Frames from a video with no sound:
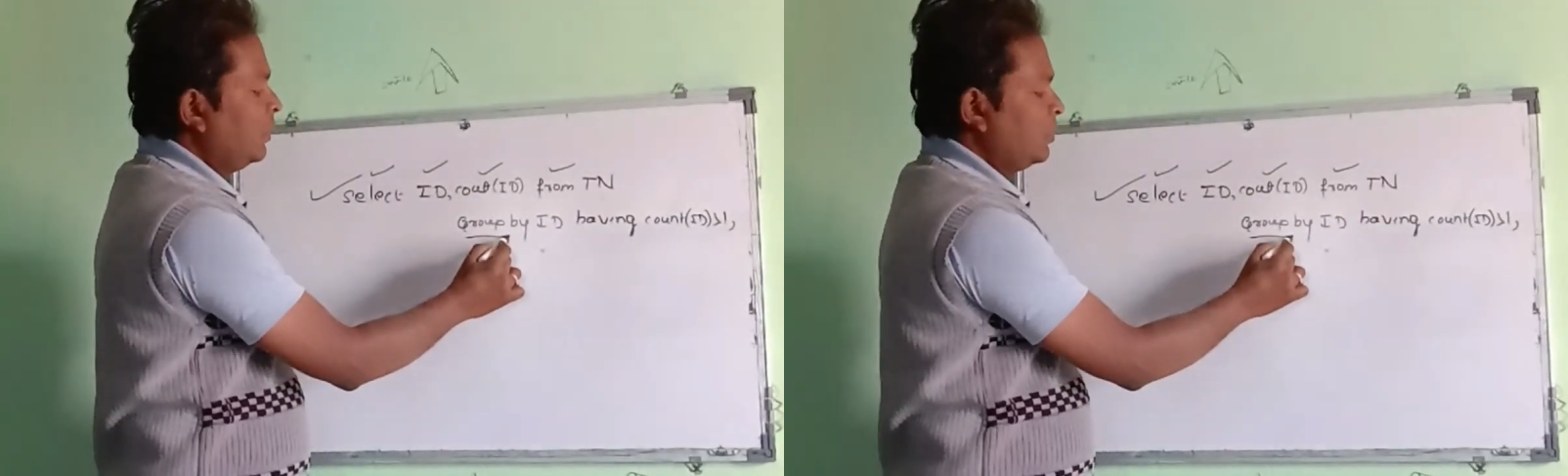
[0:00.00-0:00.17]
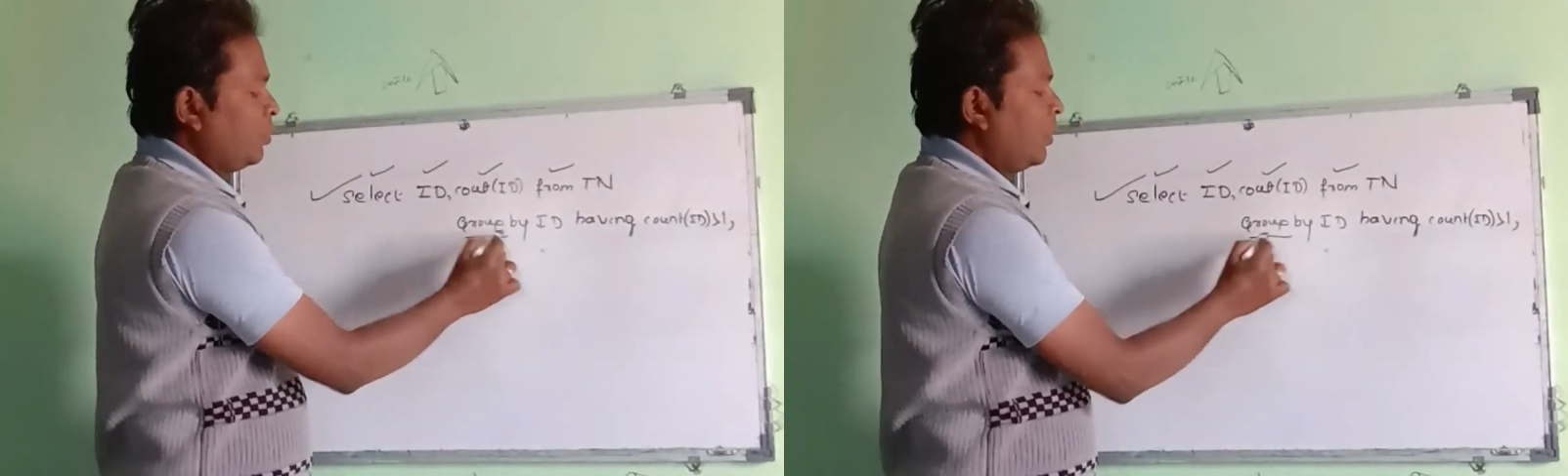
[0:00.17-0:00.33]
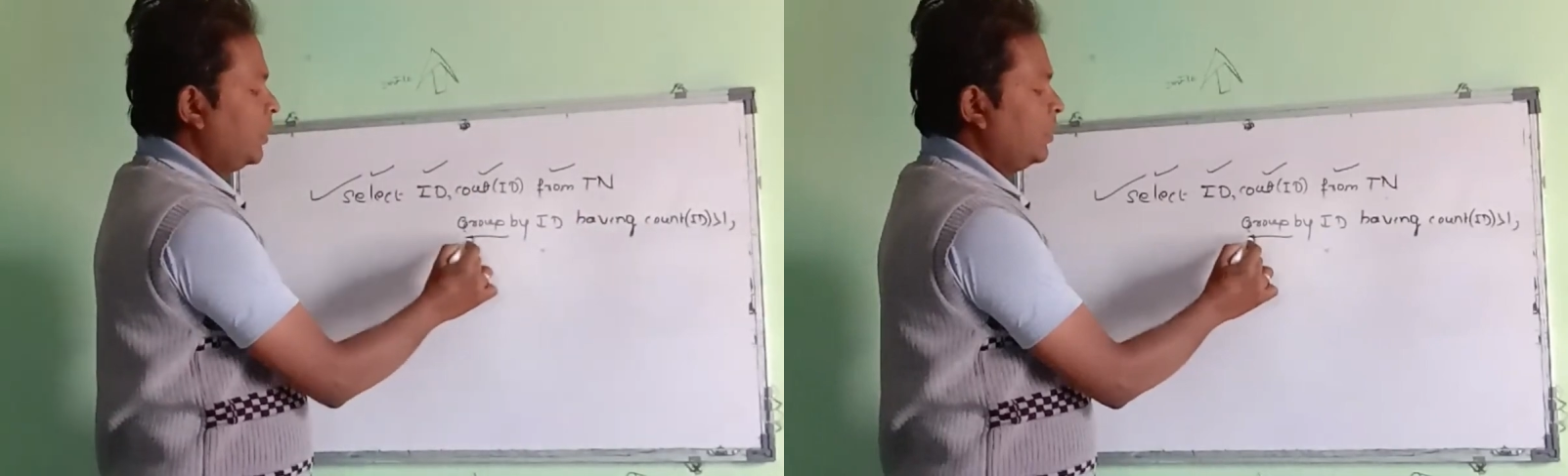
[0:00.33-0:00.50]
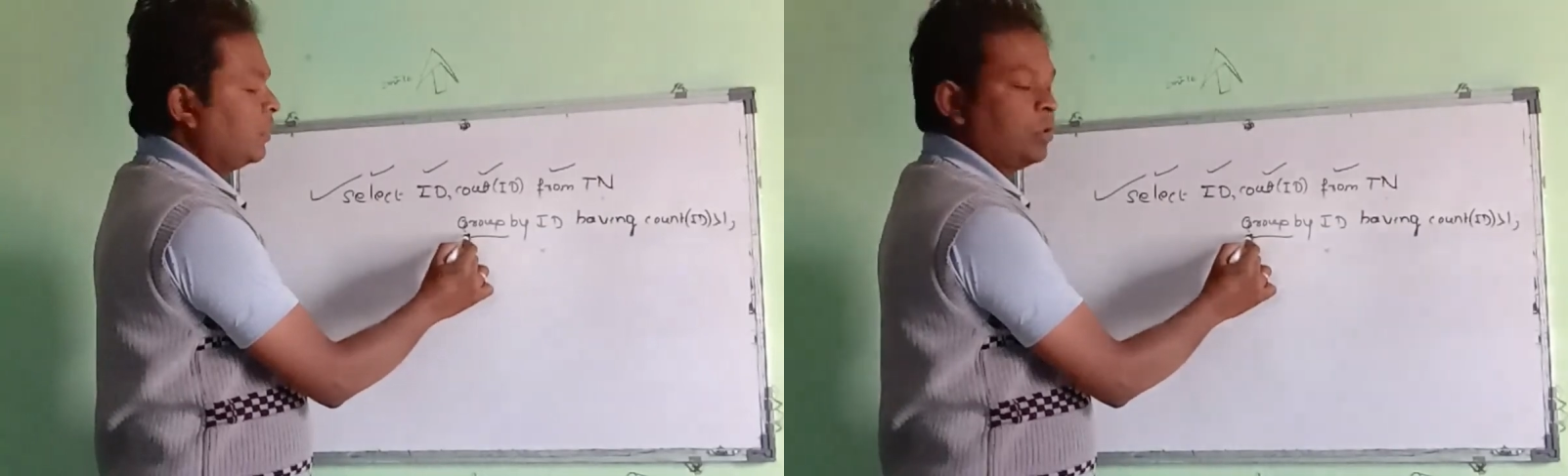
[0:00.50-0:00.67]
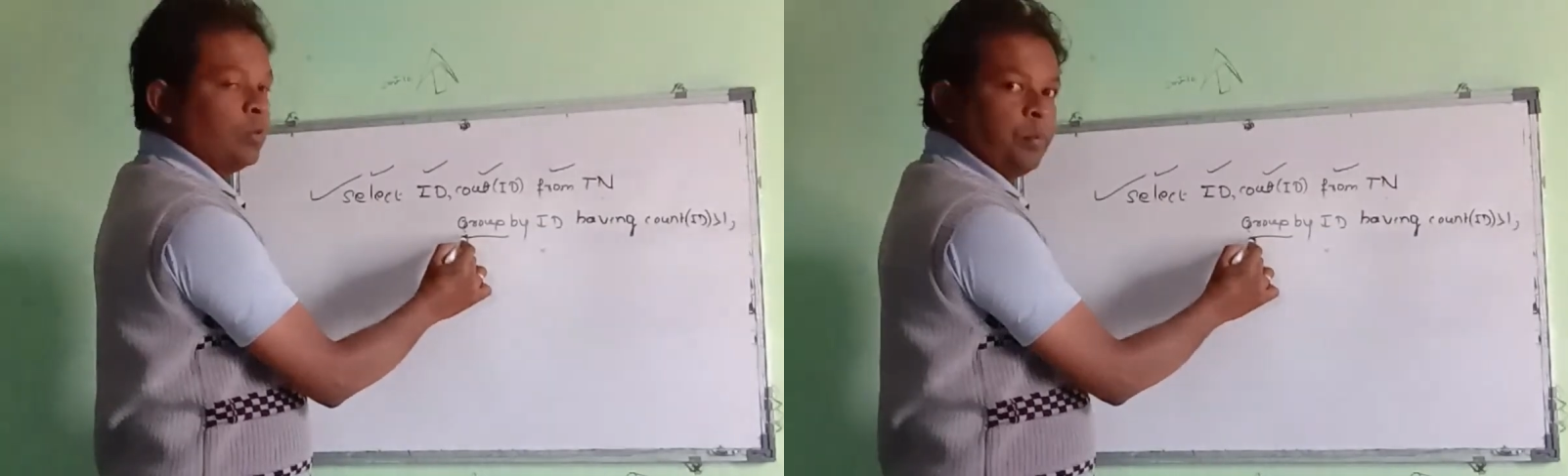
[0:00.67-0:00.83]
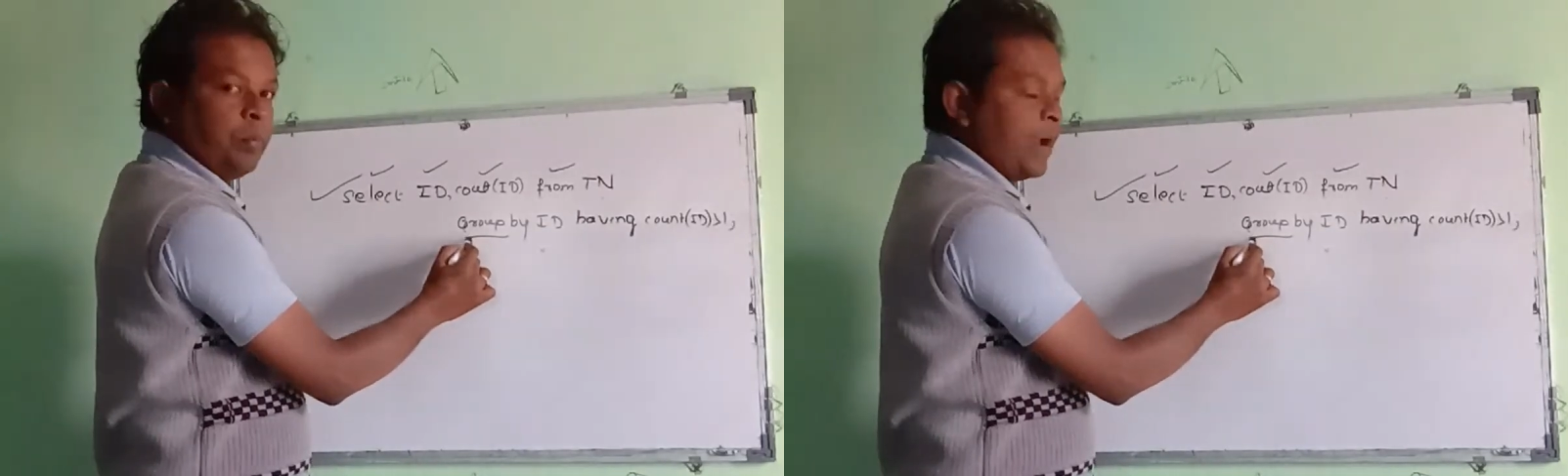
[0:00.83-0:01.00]
sorry,
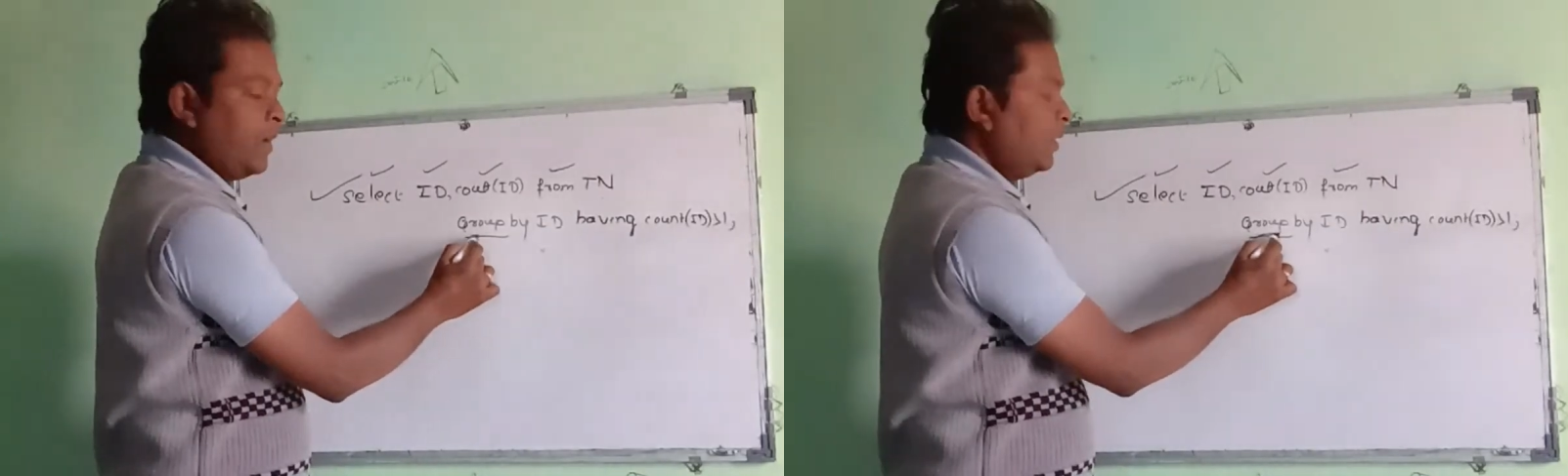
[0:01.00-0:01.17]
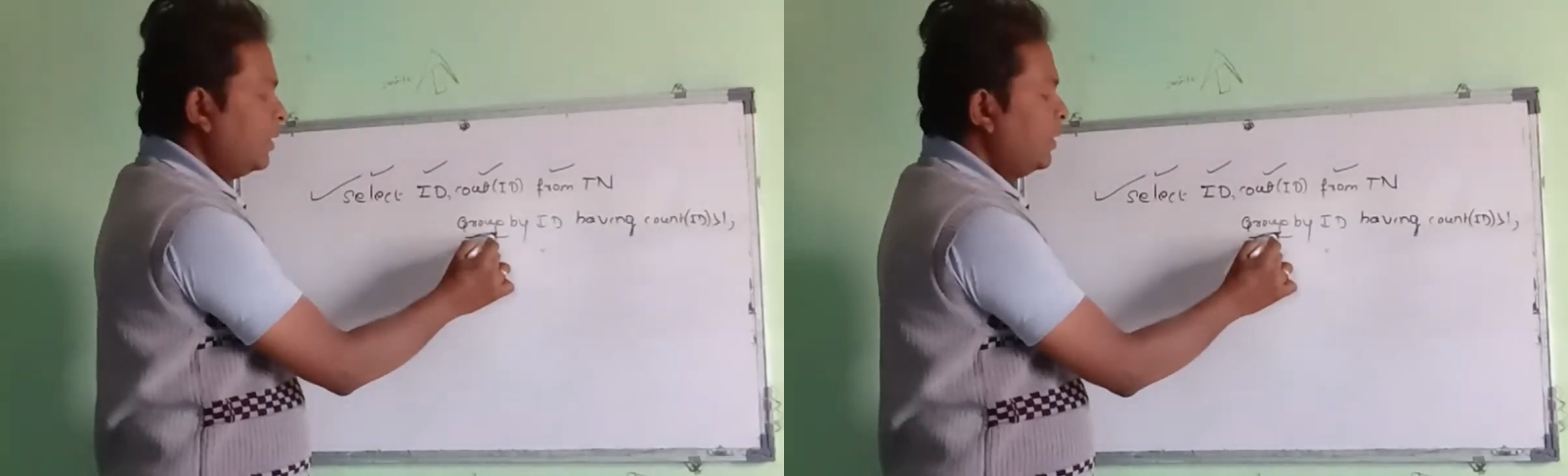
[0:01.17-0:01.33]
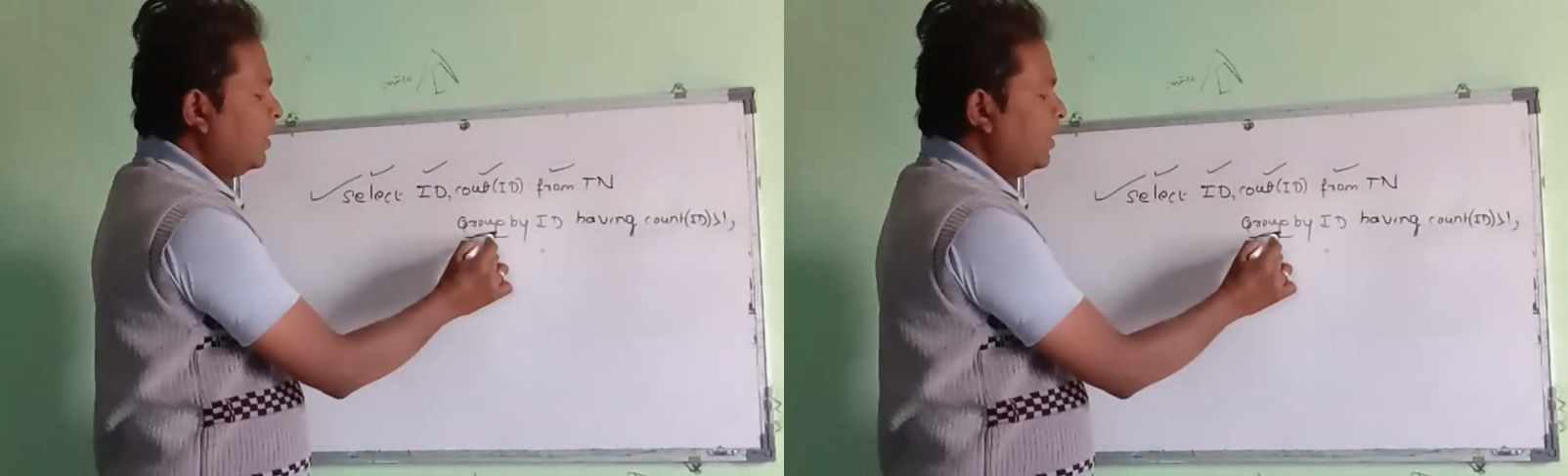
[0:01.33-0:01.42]
group by,